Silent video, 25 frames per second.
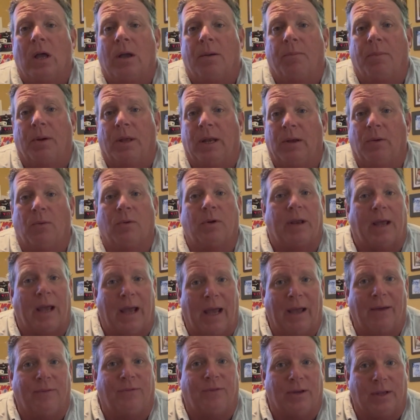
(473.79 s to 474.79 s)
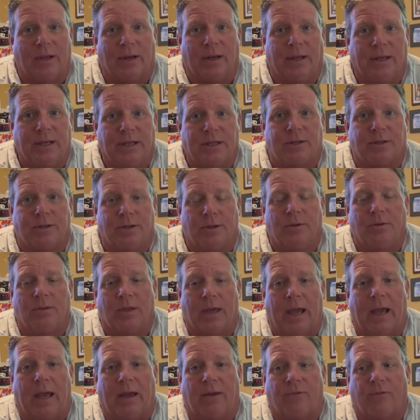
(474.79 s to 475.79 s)
But it would have to at least do
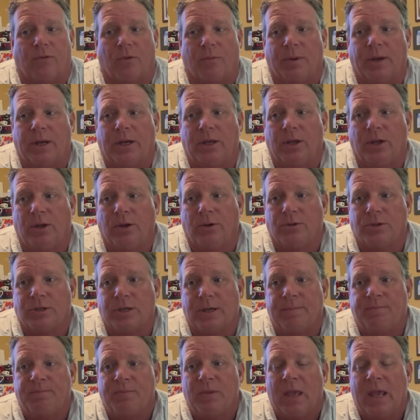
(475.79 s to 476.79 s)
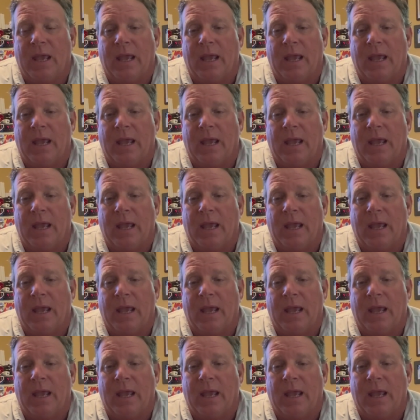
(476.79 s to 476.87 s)
that for me to use it.